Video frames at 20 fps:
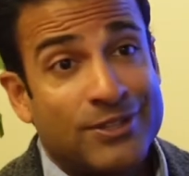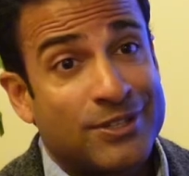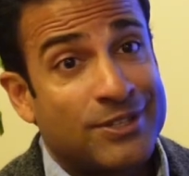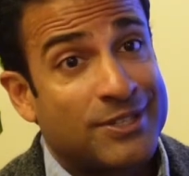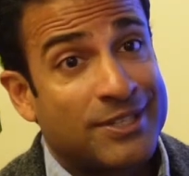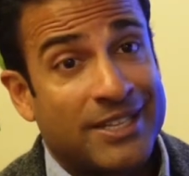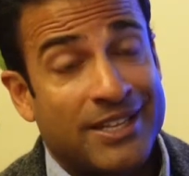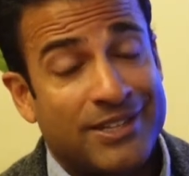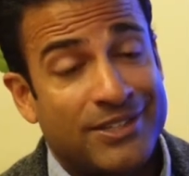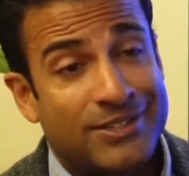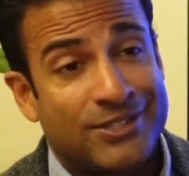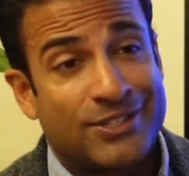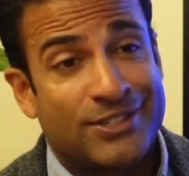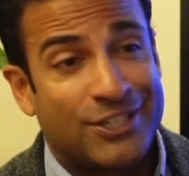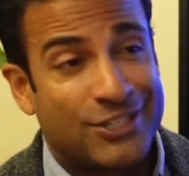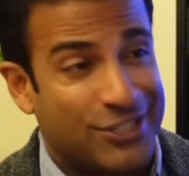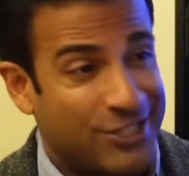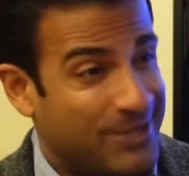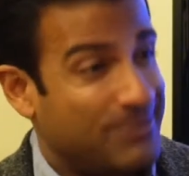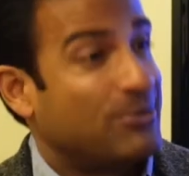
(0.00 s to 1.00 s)
this is
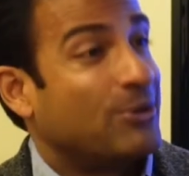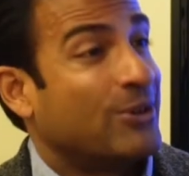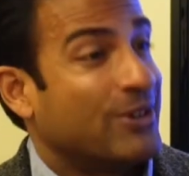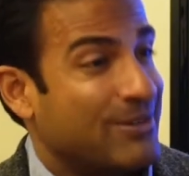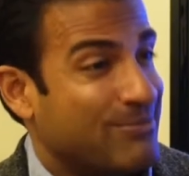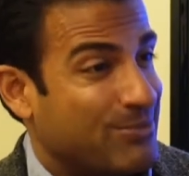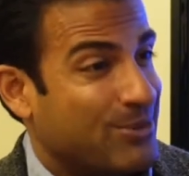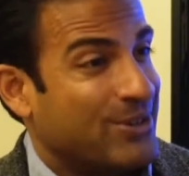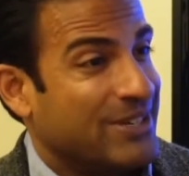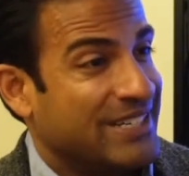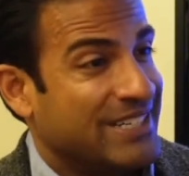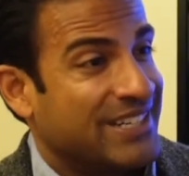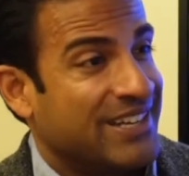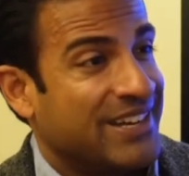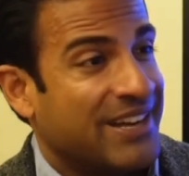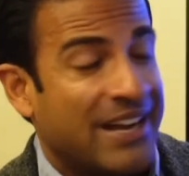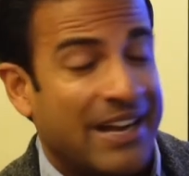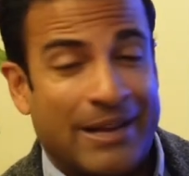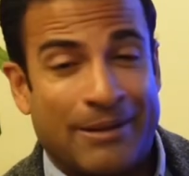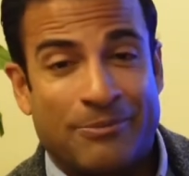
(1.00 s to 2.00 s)
such an important point,
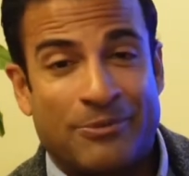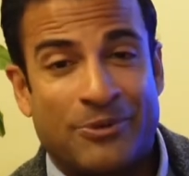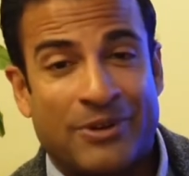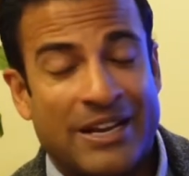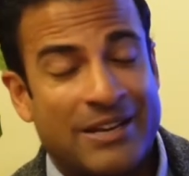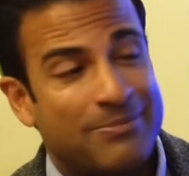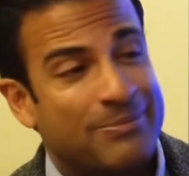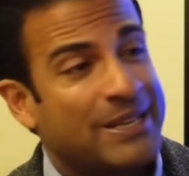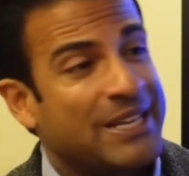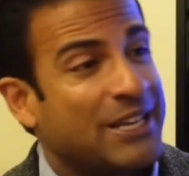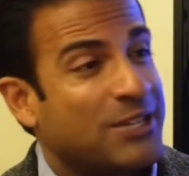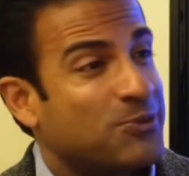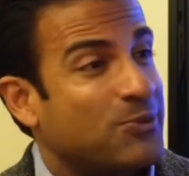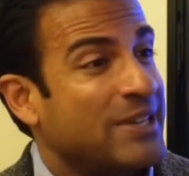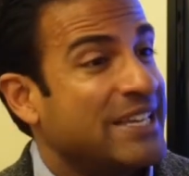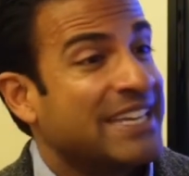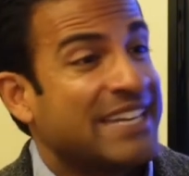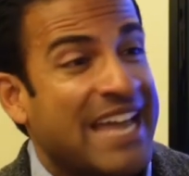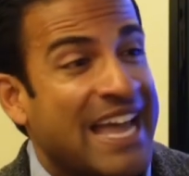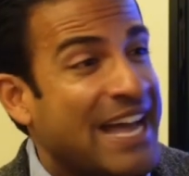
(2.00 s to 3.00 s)
right? Because
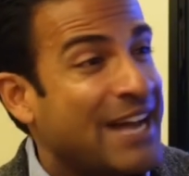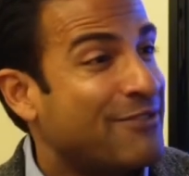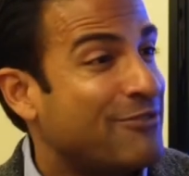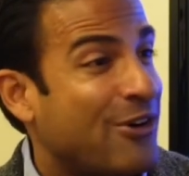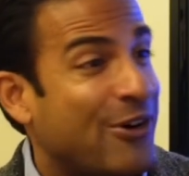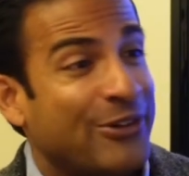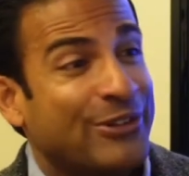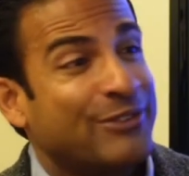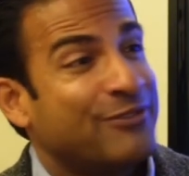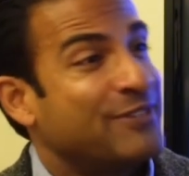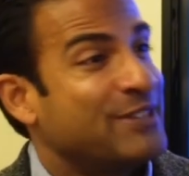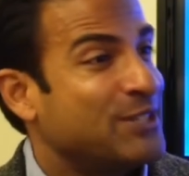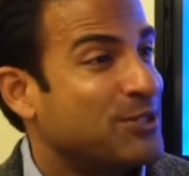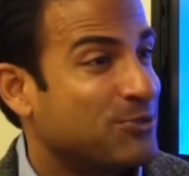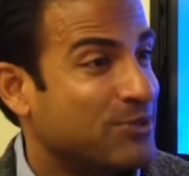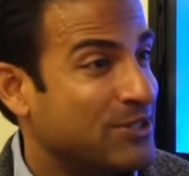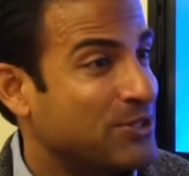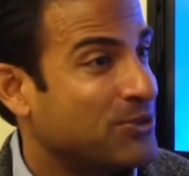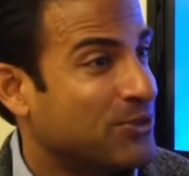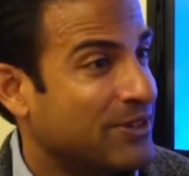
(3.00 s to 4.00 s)
we can have all of
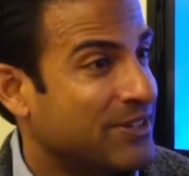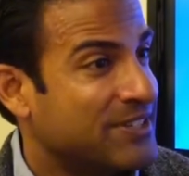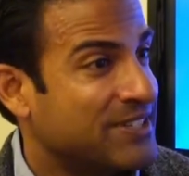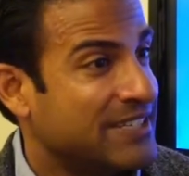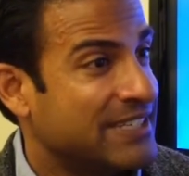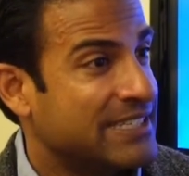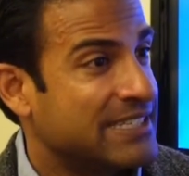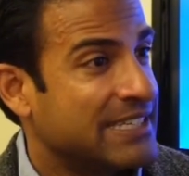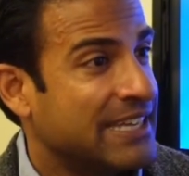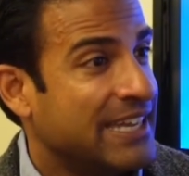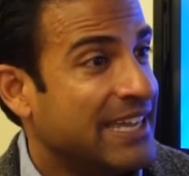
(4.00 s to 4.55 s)
these resources,